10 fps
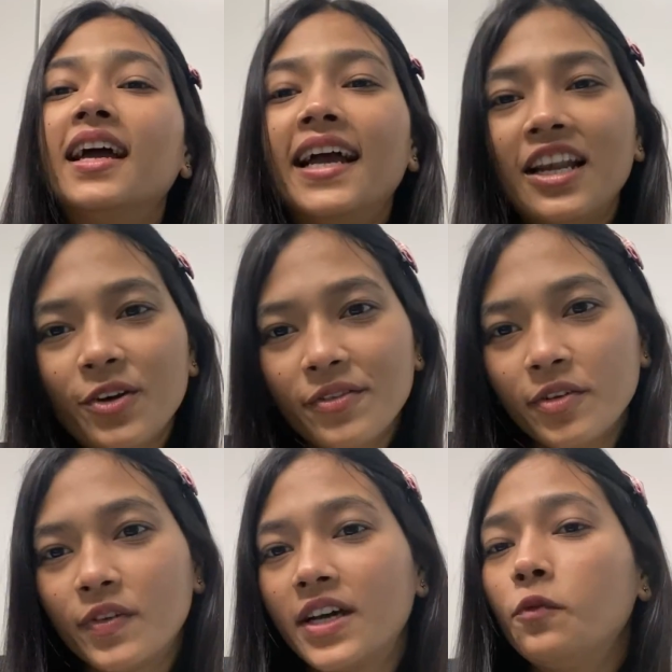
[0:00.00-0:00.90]
Hello
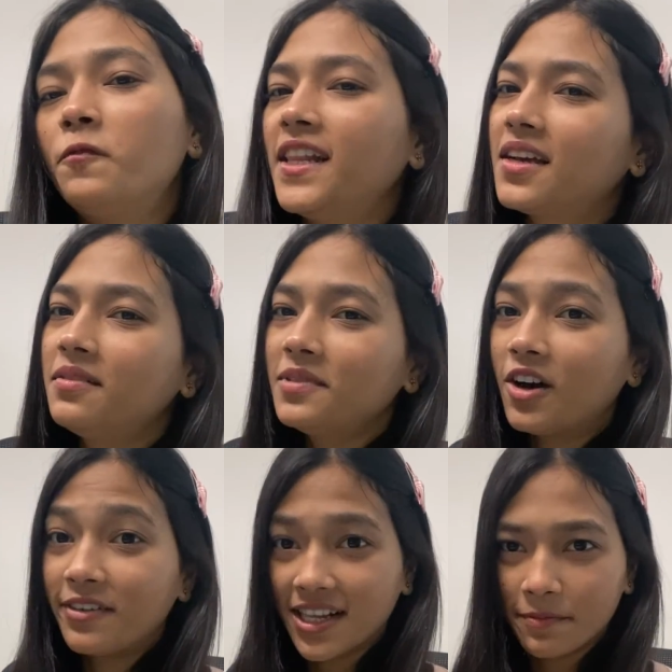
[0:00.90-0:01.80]
everyone,
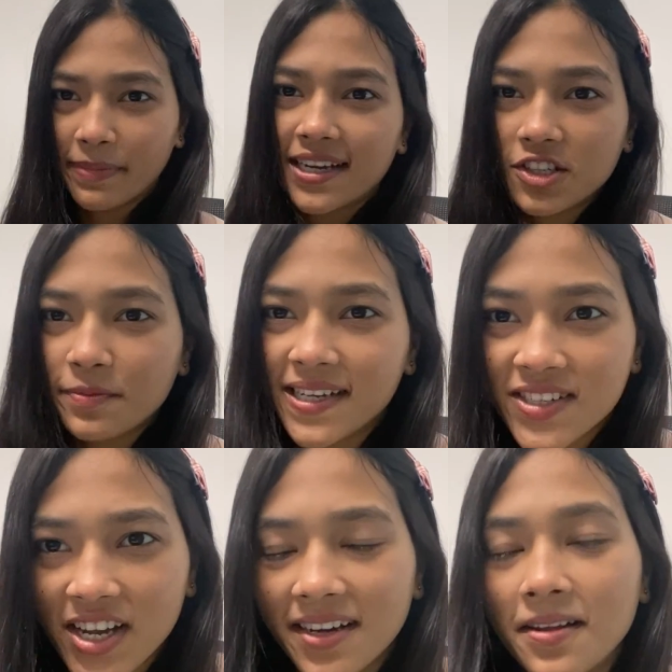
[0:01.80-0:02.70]
welcome back to my
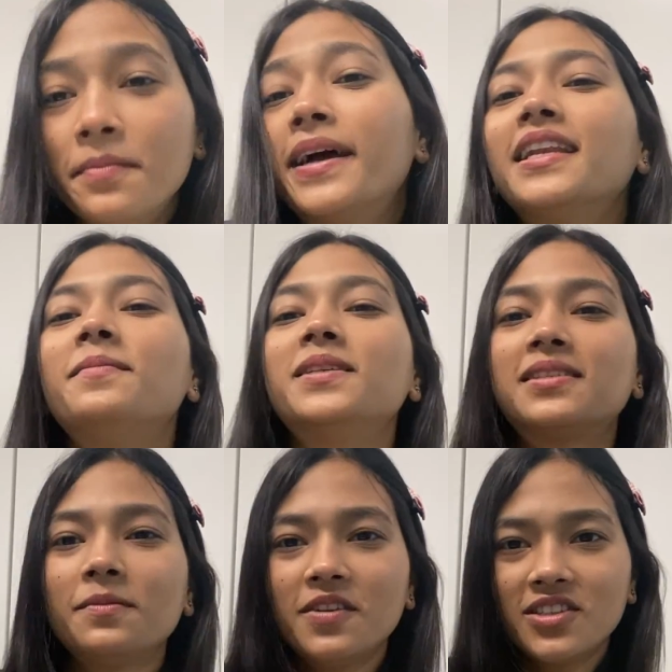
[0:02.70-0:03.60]
channel. My name is
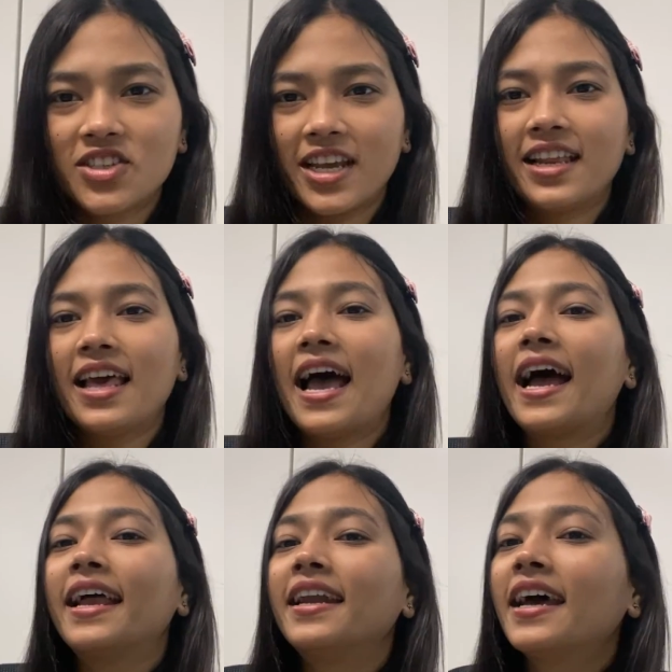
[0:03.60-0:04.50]
Simran Jain
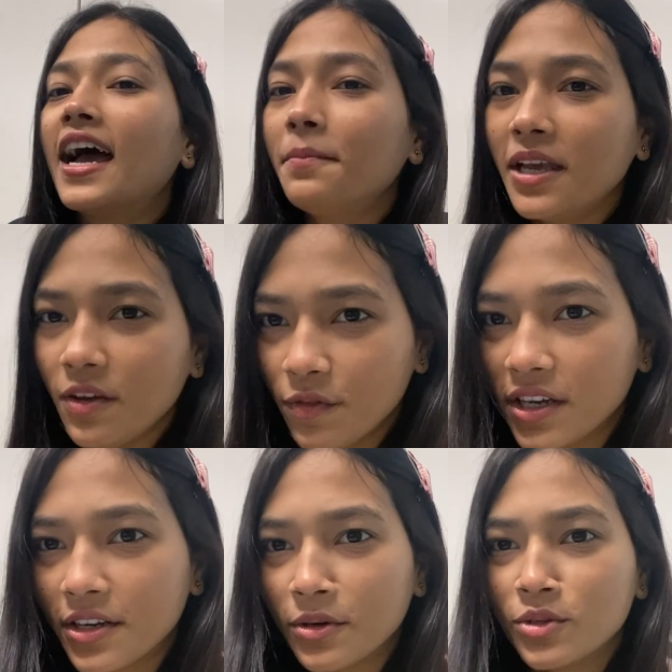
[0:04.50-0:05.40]
and I make
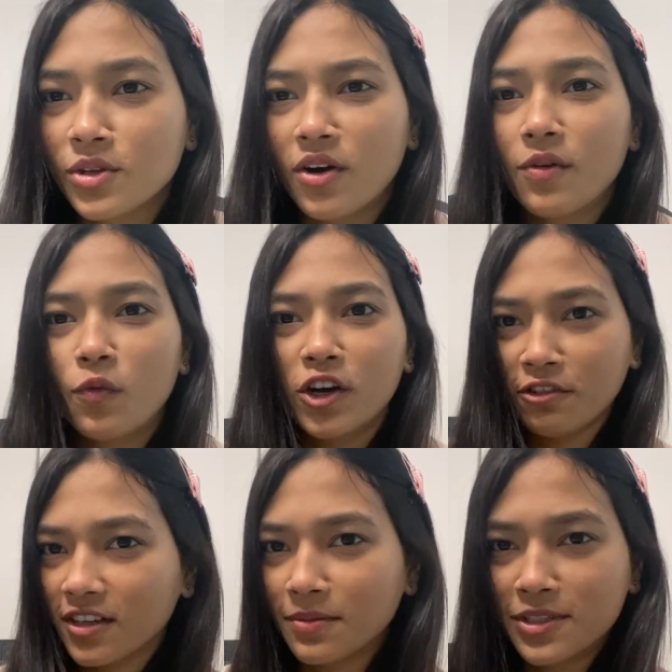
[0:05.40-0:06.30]
videos on
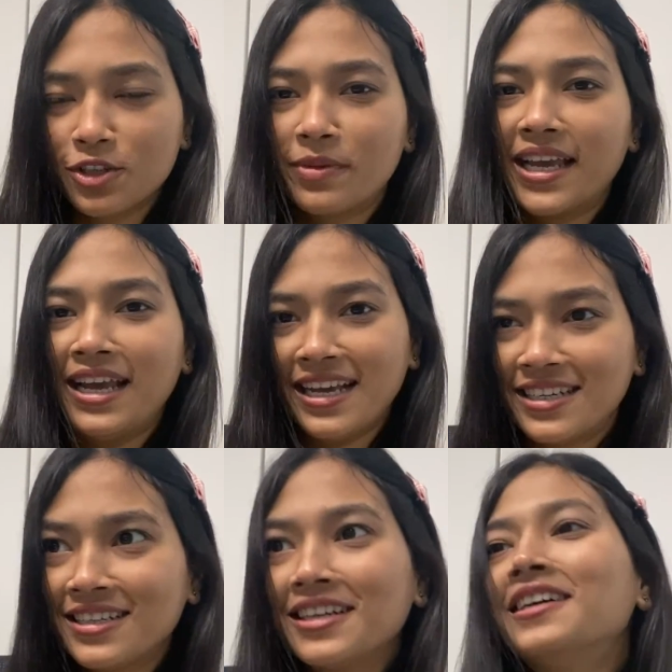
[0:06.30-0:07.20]
whatever comes to my
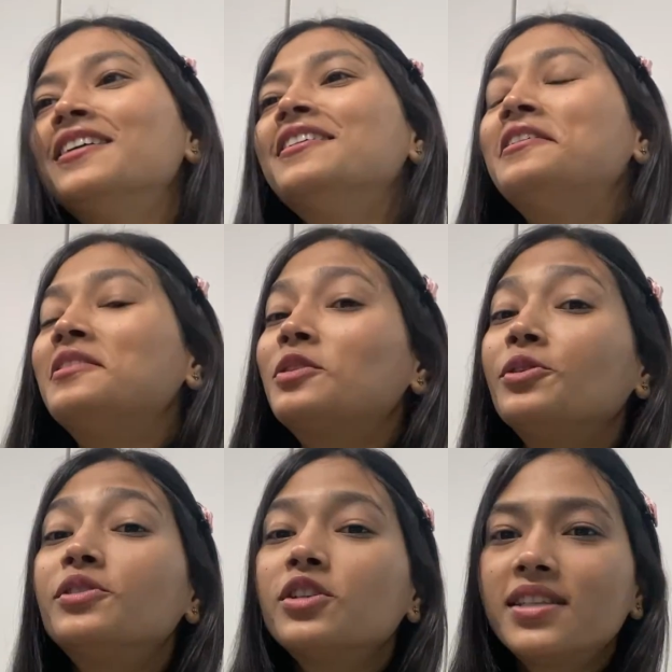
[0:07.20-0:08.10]
head.
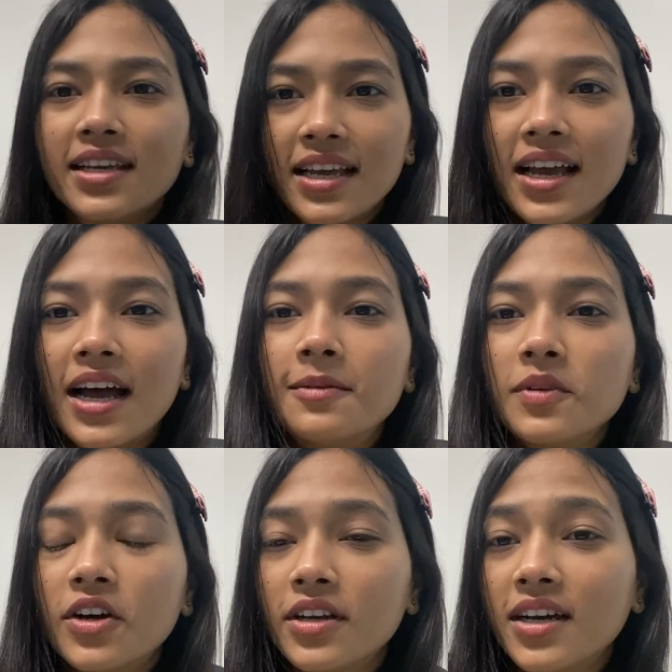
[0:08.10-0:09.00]
So today I'm
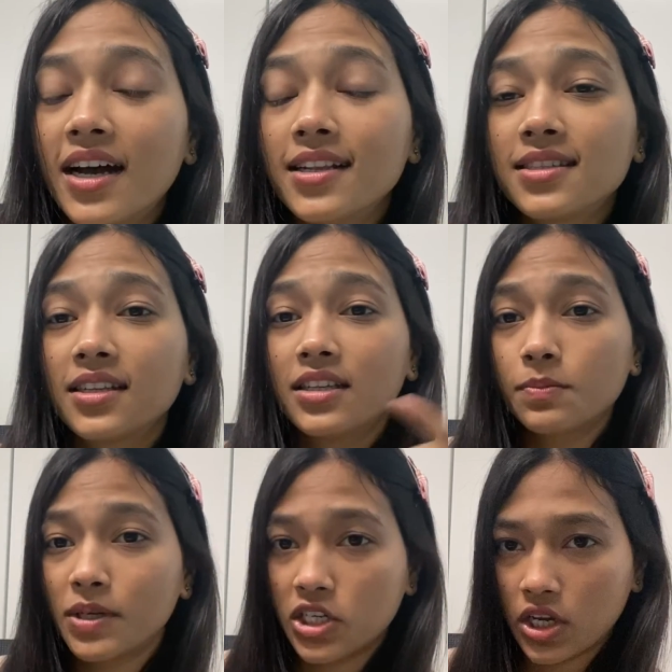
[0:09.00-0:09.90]
gonna answer this
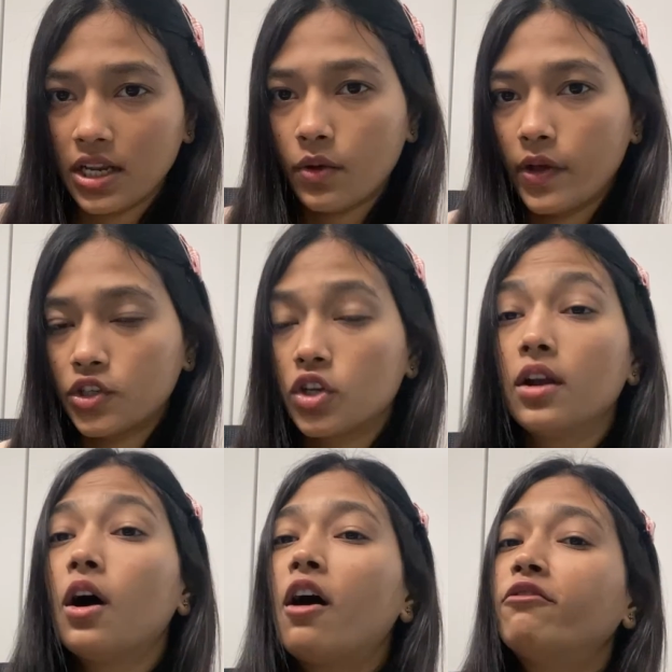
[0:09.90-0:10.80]
particular
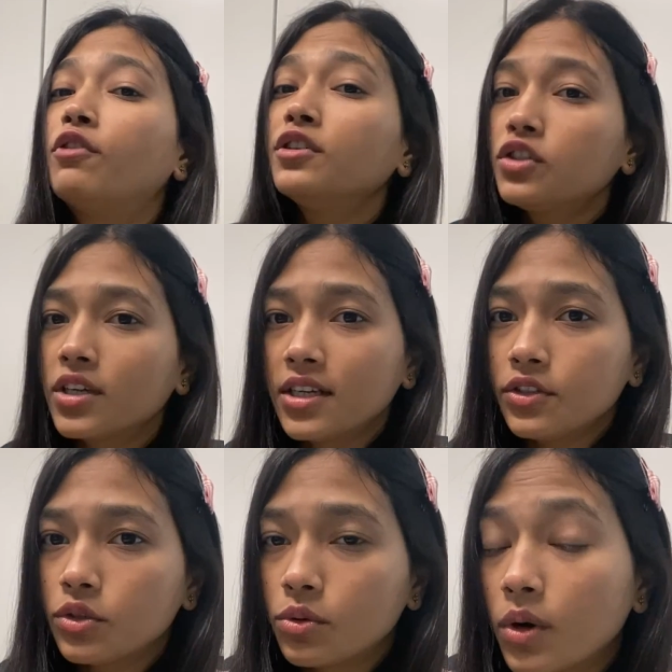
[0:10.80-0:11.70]
question of what you can
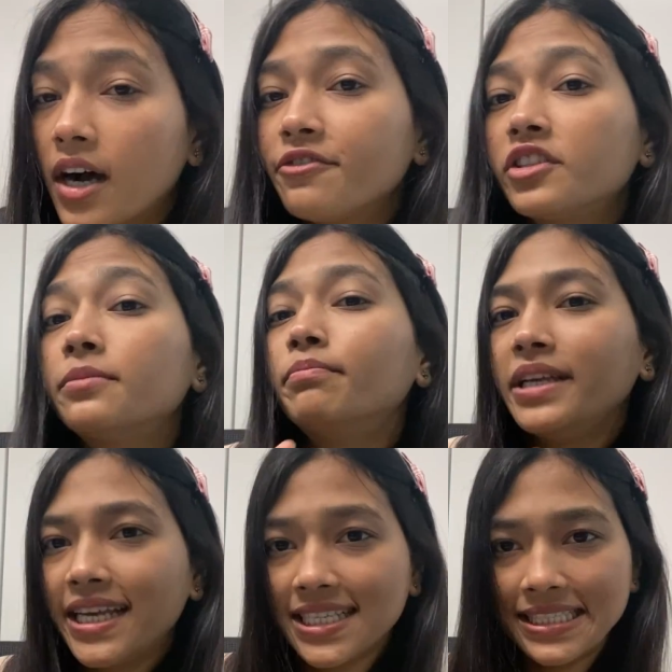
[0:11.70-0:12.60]
do after
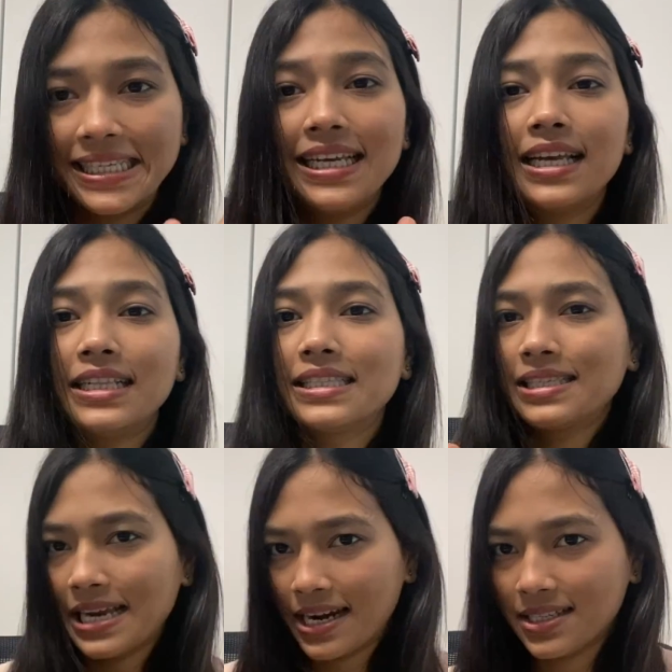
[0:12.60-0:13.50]
B.Sc. in
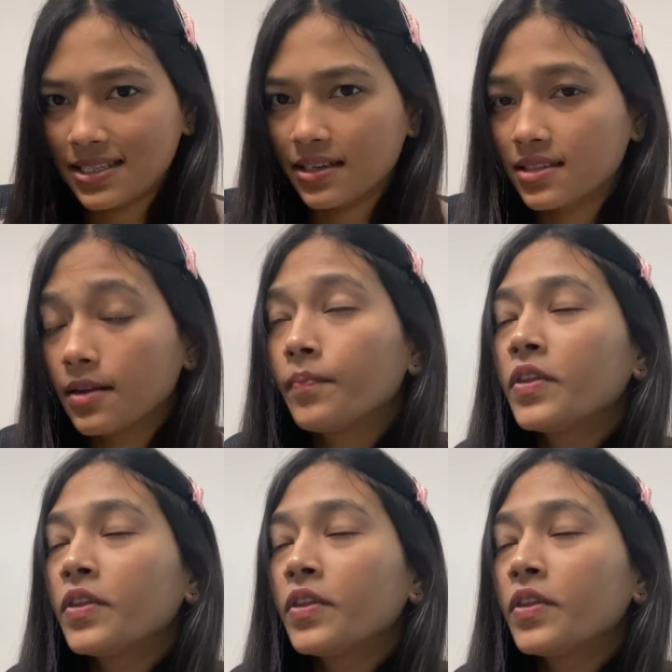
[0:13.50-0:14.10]
statistics.